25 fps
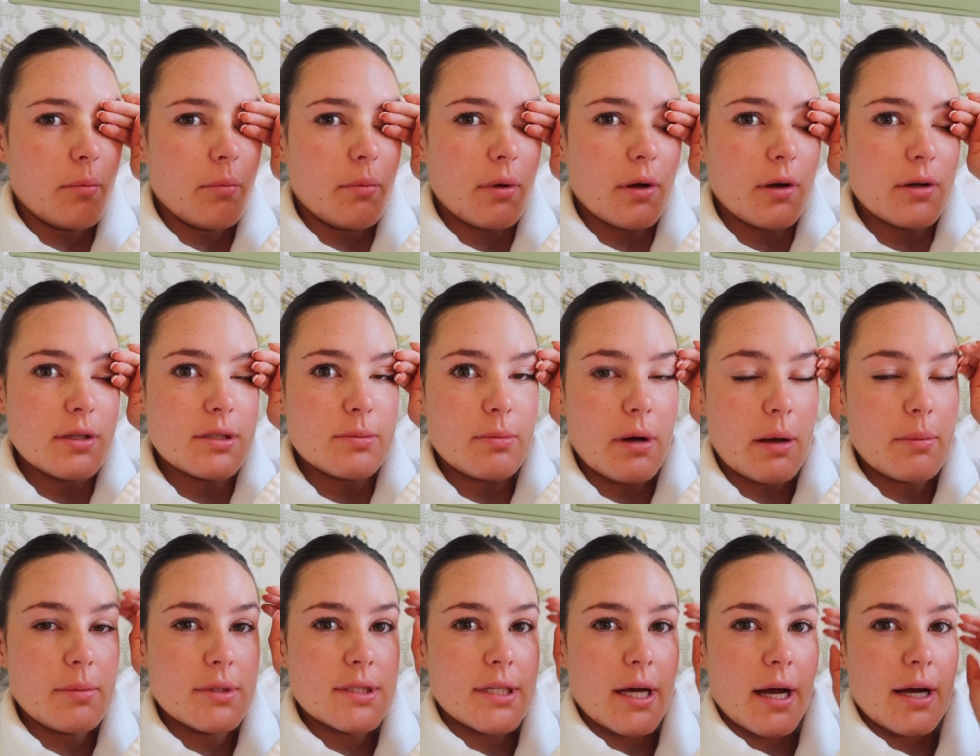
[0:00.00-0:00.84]
because my
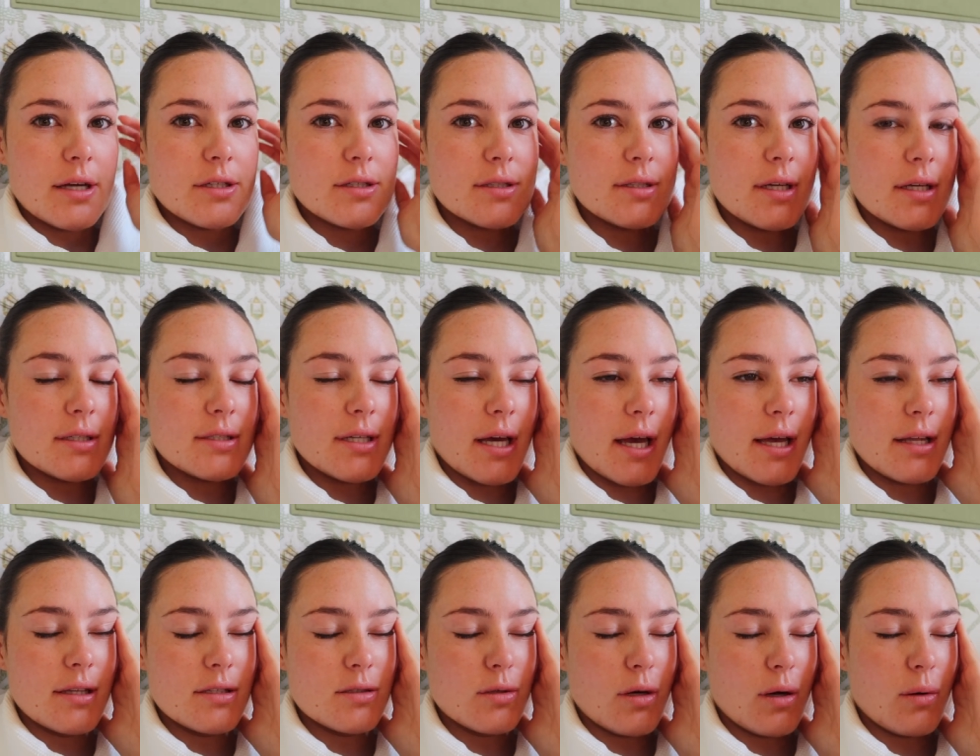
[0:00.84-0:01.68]
massage is at
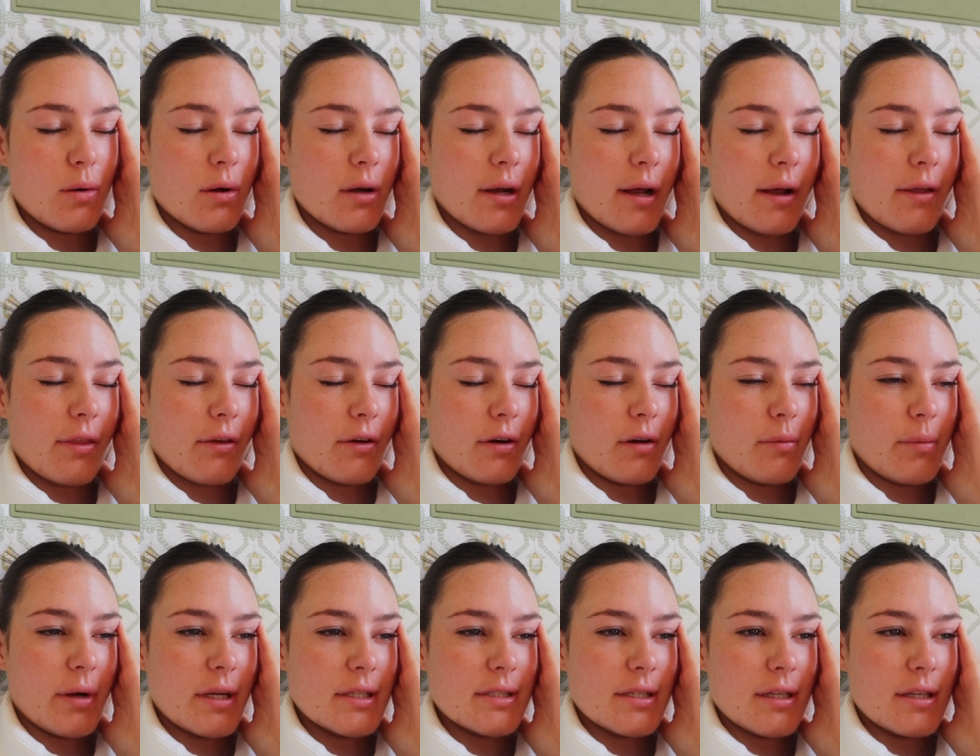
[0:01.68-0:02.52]
10, so I want like 30
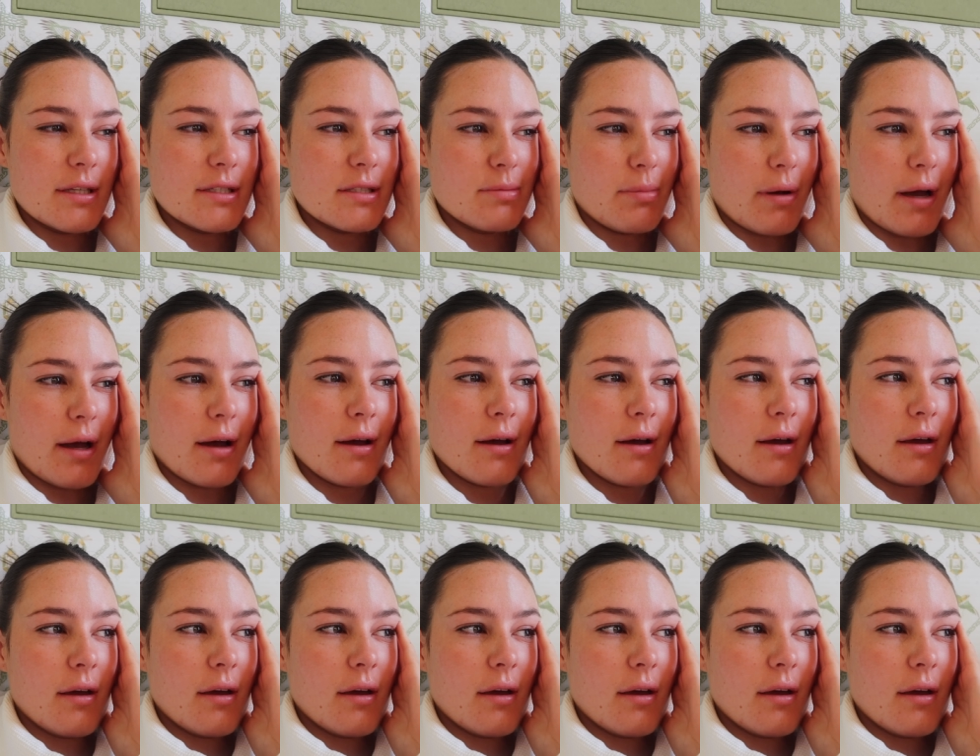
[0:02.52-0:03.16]
minutes in the spa.